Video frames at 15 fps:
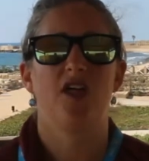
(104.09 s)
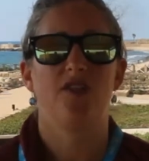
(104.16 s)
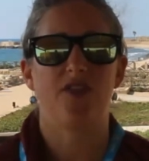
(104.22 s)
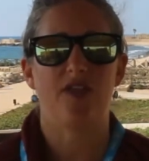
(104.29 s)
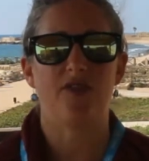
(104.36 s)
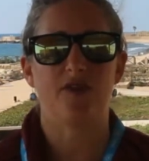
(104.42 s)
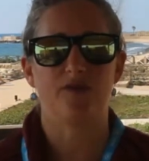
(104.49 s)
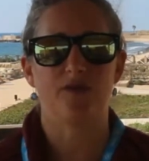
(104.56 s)

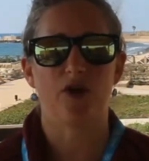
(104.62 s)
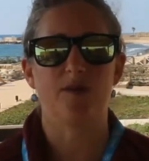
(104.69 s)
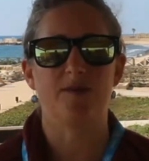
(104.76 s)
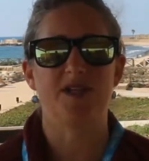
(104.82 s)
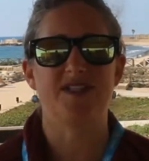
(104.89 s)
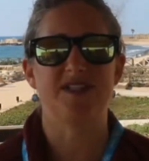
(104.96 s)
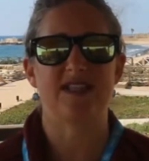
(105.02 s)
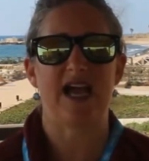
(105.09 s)
that the
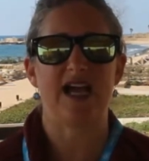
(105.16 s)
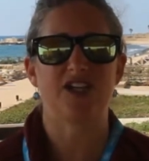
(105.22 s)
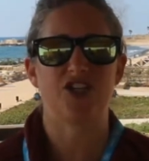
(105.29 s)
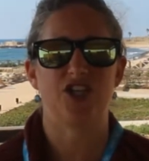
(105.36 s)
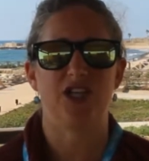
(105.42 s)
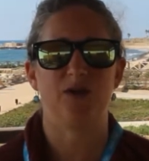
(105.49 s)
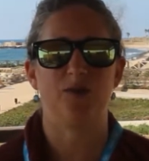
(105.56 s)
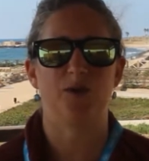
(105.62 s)
Romans
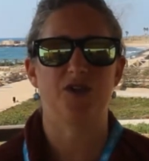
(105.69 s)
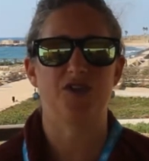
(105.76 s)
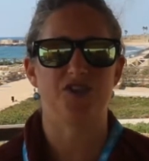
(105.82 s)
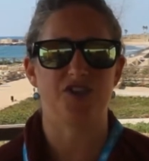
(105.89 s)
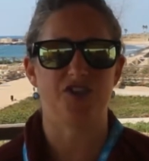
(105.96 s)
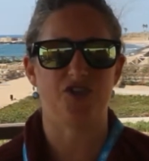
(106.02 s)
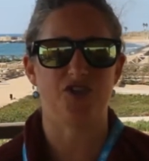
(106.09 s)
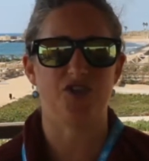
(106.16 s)
actually
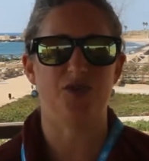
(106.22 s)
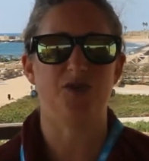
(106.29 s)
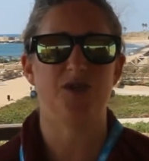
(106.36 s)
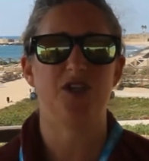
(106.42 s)
wanted to